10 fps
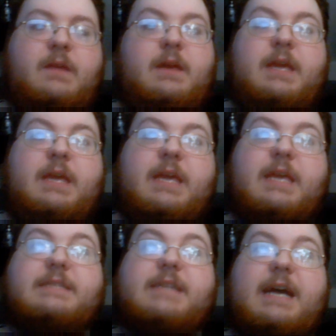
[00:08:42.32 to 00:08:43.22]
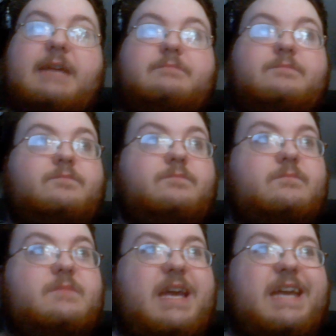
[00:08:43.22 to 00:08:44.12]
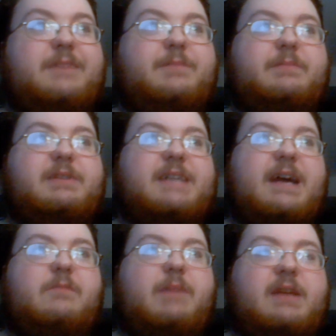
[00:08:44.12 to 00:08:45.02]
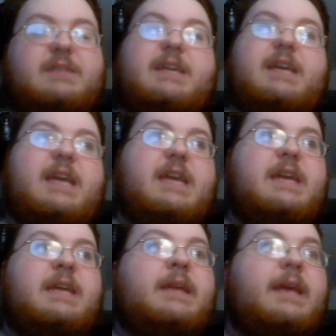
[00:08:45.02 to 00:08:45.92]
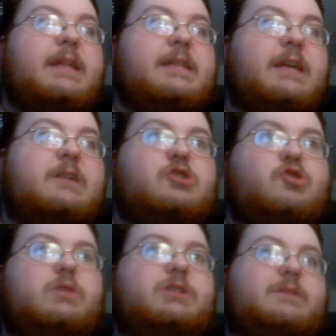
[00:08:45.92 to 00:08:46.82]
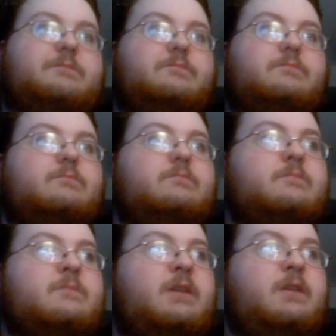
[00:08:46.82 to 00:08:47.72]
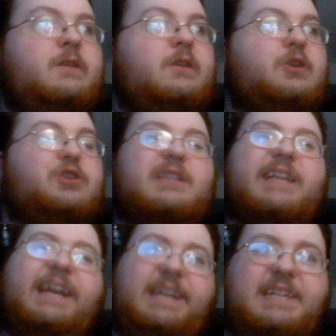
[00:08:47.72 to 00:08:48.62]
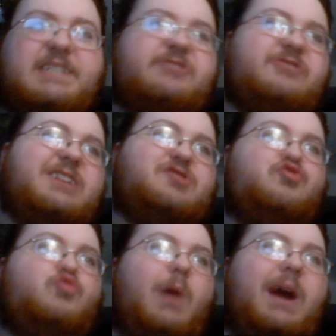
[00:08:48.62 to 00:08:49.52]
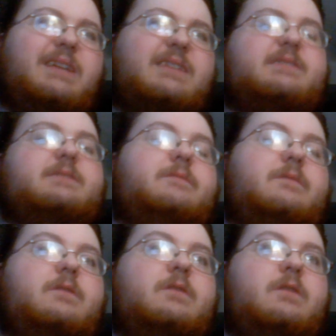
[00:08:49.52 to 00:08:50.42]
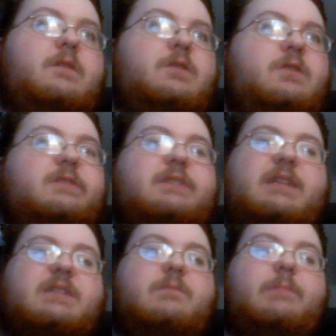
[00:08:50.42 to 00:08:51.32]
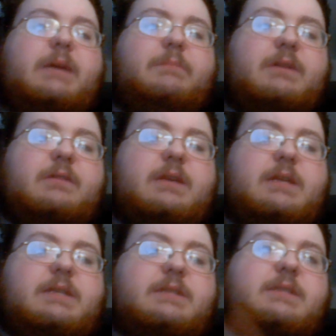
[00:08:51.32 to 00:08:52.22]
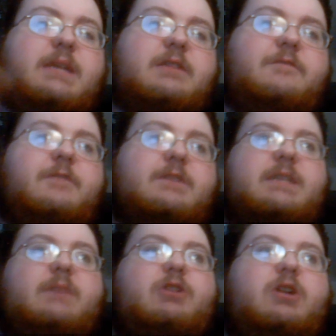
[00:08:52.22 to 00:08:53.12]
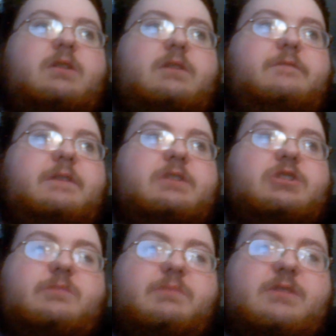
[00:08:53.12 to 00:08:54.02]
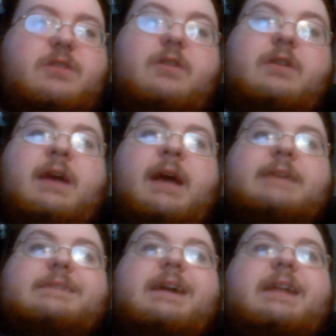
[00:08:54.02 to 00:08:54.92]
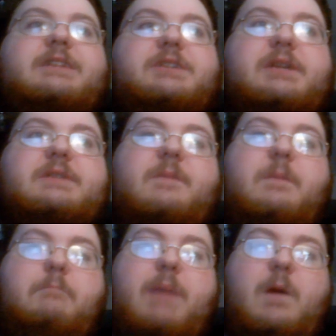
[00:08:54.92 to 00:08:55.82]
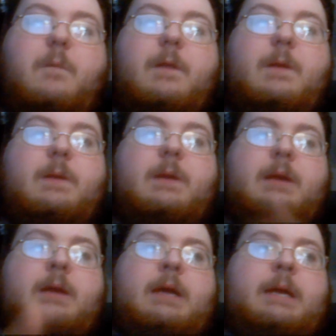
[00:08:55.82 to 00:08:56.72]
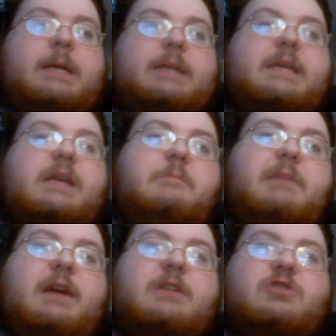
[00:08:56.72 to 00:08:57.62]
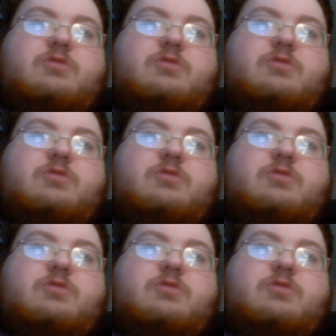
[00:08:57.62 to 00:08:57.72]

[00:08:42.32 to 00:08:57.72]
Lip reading: He's got a WWE title match in Atlanta, Georgia. Could lightning strike twice? And let's remember, this is not the first time an undefeated superstar has got a chance for the belt. I take you back to